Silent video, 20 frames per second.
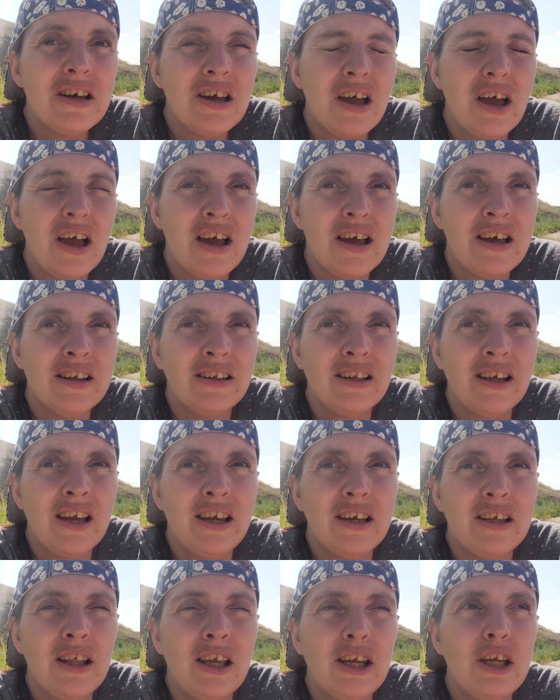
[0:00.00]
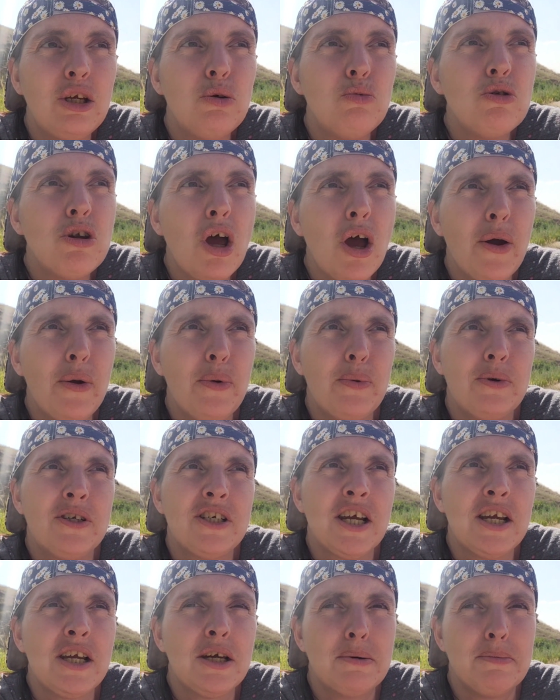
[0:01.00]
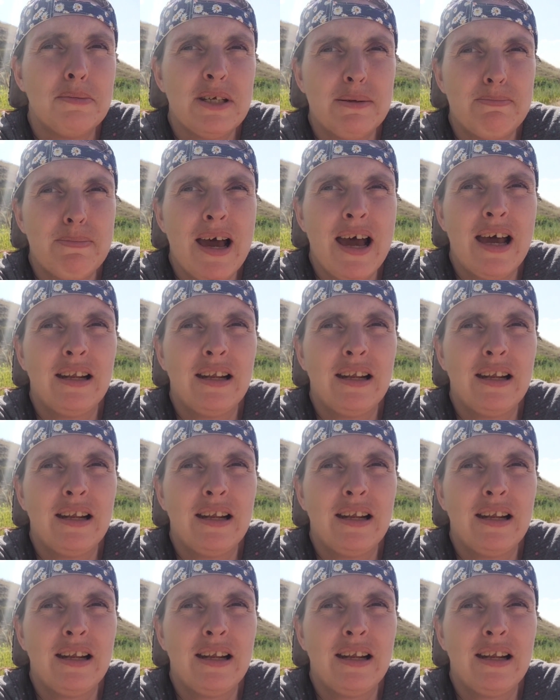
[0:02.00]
and like Jacob is bad.